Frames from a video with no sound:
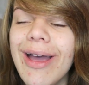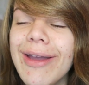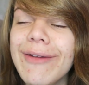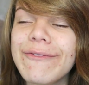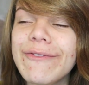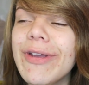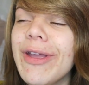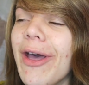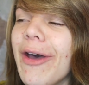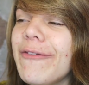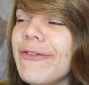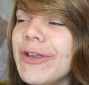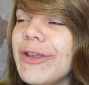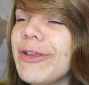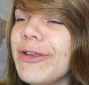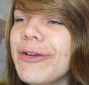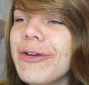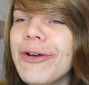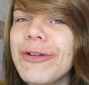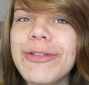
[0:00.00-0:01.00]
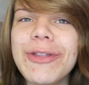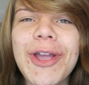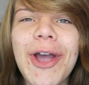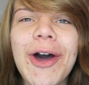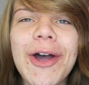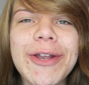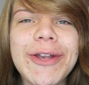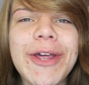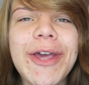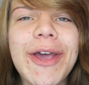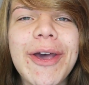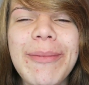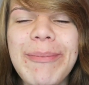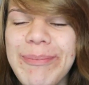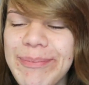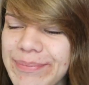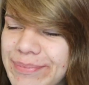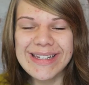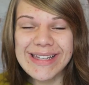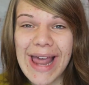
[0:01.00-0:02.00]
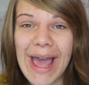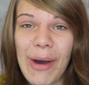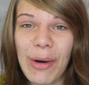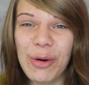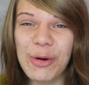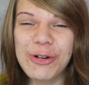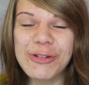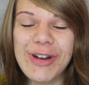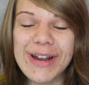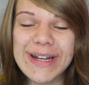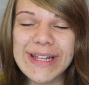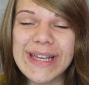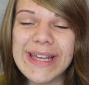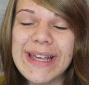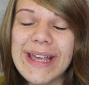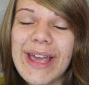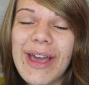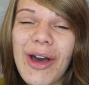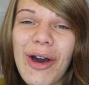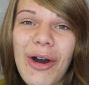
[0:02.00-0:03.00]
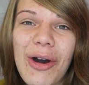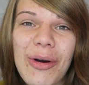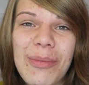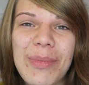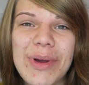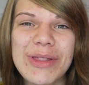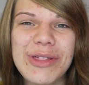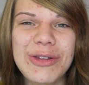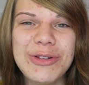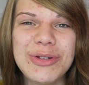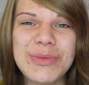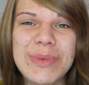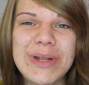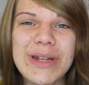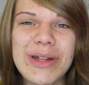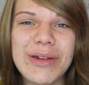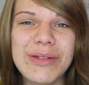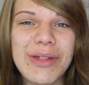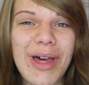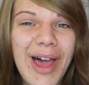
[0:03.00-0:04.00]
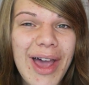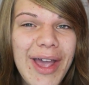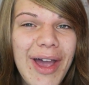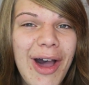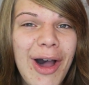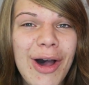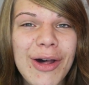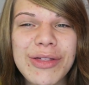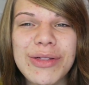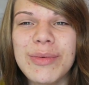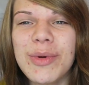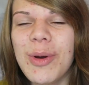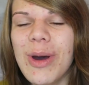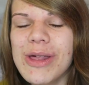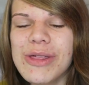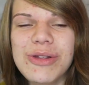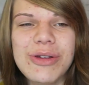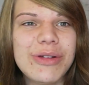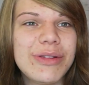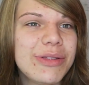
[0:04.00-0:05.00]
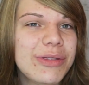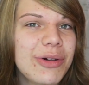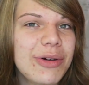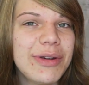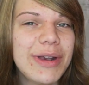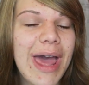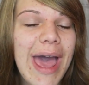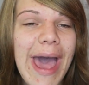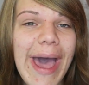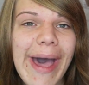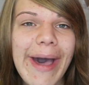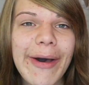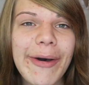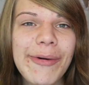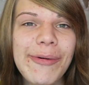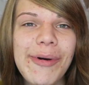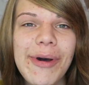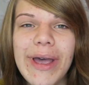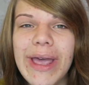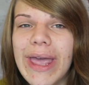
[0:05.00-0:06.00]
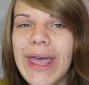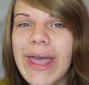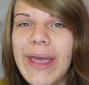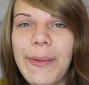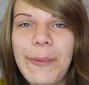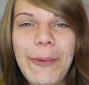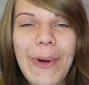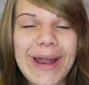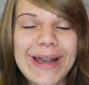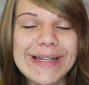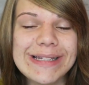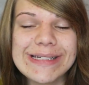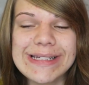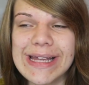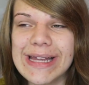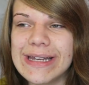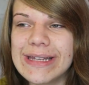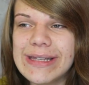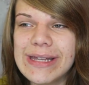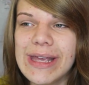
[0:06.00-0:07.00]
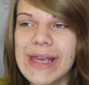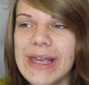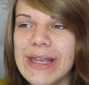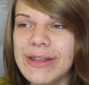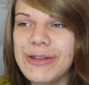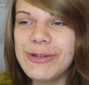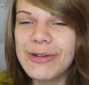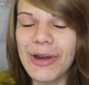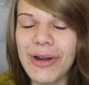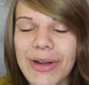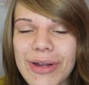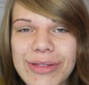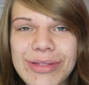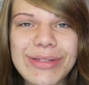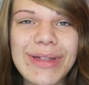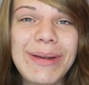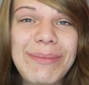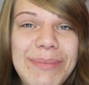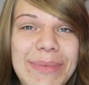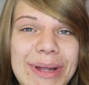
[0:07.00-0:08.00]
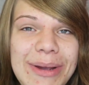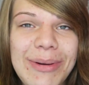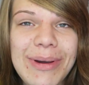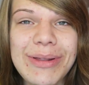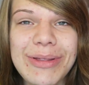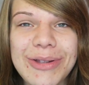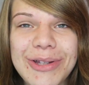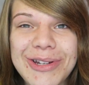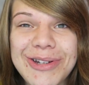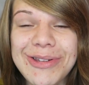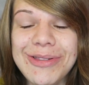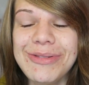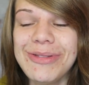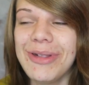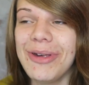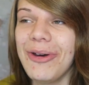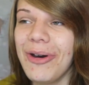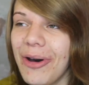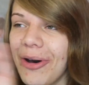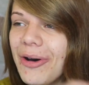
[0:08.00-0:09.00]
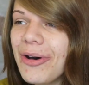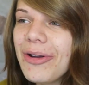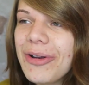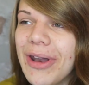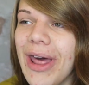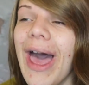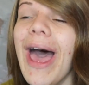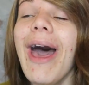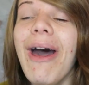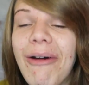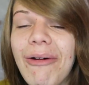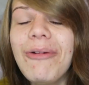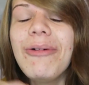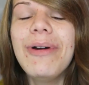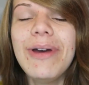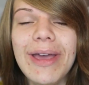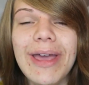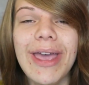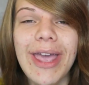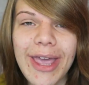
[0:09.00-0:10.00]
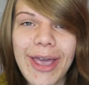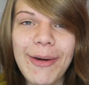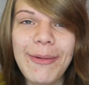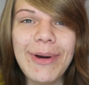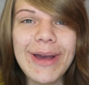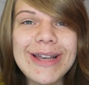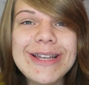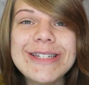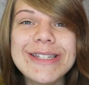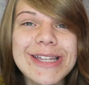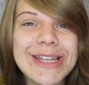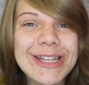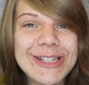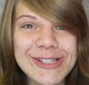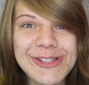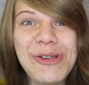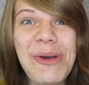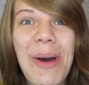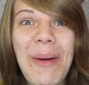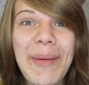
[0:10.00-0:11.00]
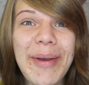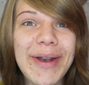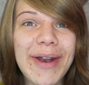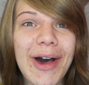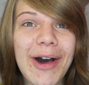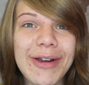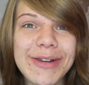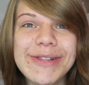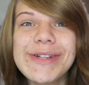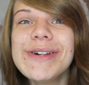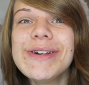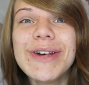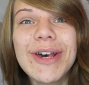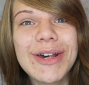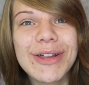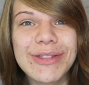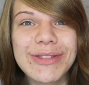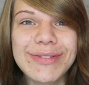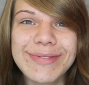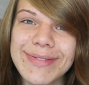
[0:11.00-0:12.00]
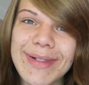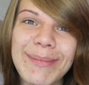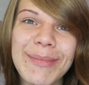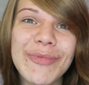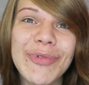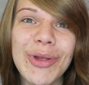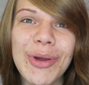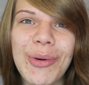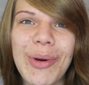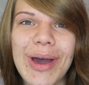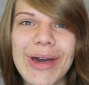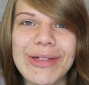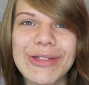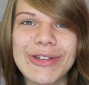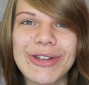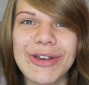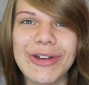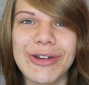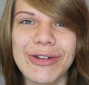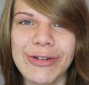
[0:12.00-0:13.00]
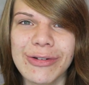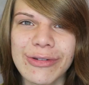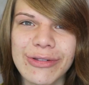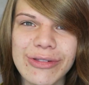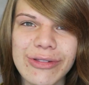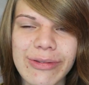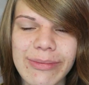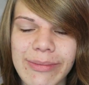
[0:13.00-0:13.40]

I, th I think you got the idea. Now already on my social media, I asked some questions on how it went and you guys sent me questions on how it went. So I'm gonna answer some of the questions.